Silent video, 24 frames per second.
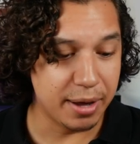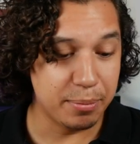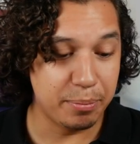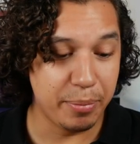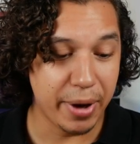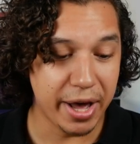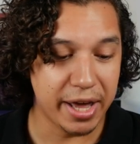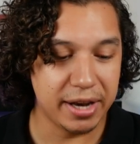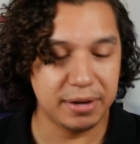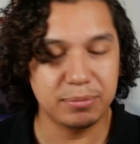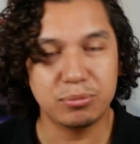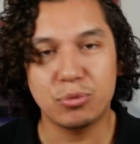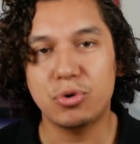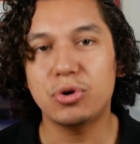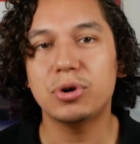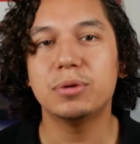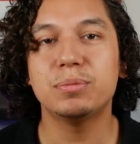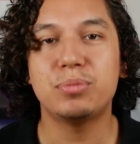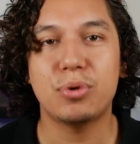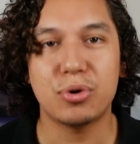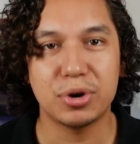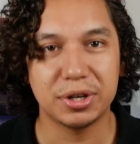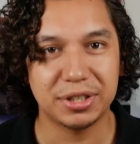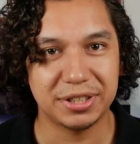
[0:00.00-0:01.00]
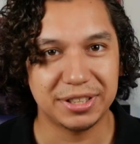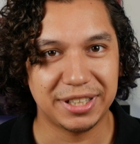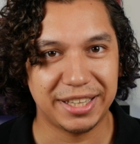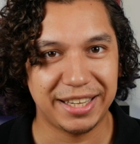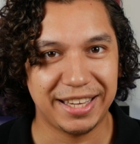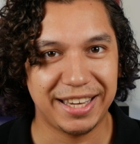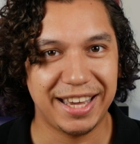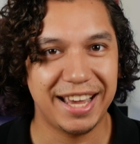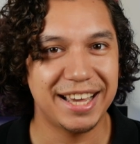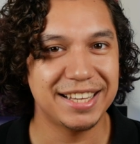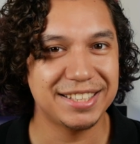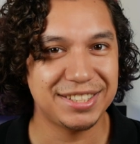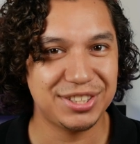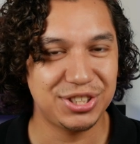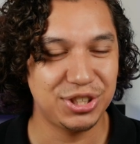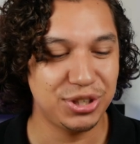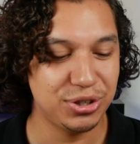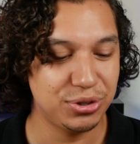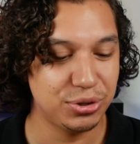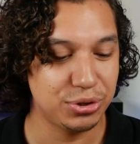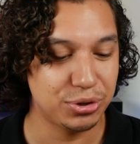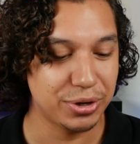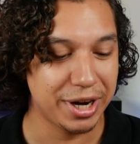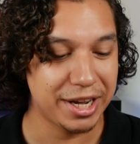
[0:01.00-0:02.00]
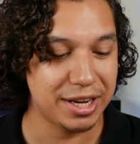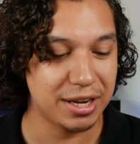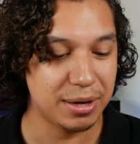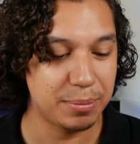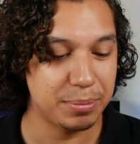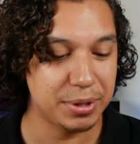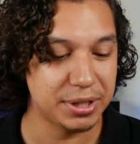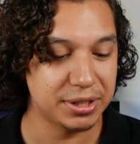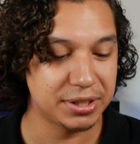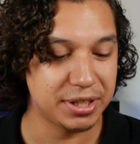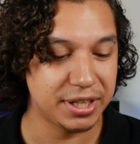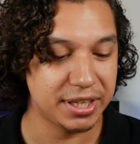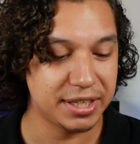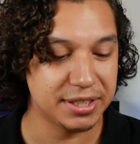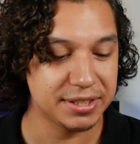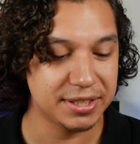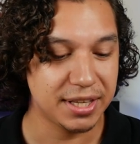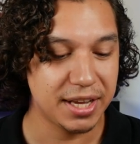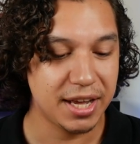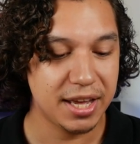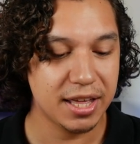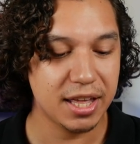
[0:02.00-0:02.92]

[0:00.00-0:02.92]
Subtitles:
But more importantly, he has 2 great abilities.